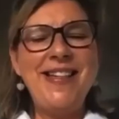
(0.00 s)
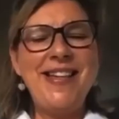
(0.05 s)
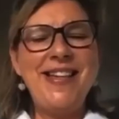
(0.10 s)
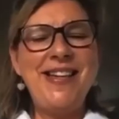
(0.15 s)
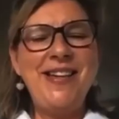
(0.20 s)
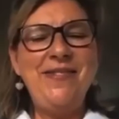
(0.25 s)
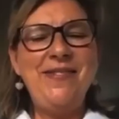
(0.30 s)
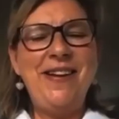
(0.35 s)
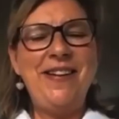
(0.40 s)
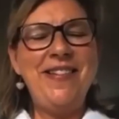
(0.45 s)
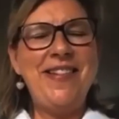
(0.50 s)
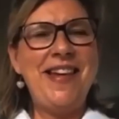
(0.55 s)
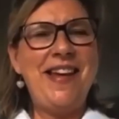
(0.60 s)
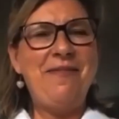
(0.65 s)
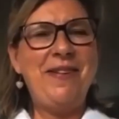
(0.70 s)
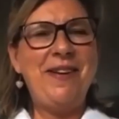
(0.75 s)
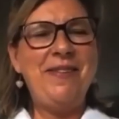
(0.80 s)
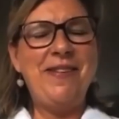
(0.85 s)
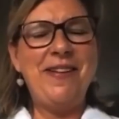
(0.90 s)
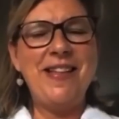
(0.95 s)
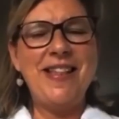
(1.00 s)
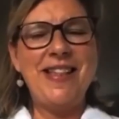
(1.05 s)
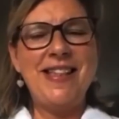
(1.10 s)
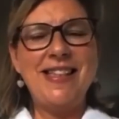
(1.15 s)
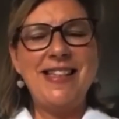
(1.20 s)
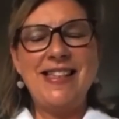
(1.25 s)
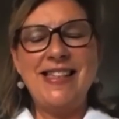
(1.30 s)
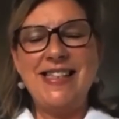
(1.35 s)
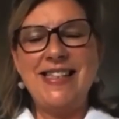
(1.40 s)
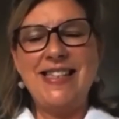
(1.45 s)
to you and to everyone.
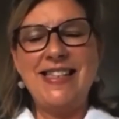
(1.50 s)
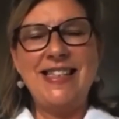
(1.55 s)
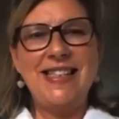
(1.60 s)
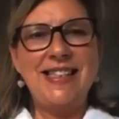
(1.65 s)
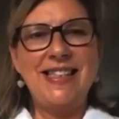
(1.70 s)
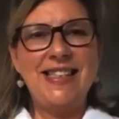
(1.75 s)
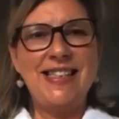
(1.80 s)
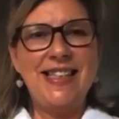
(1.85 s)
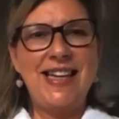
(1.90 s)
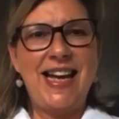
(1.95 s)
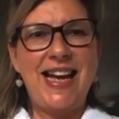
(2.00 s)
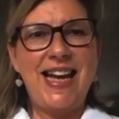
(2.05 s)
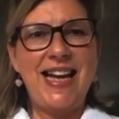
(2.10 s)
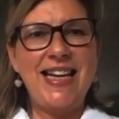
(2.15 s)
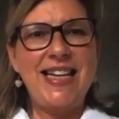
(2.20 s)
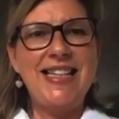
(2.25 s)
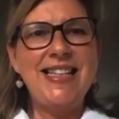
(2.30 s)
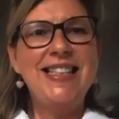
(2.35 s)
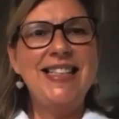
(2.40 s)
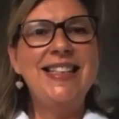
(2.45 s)
Hi.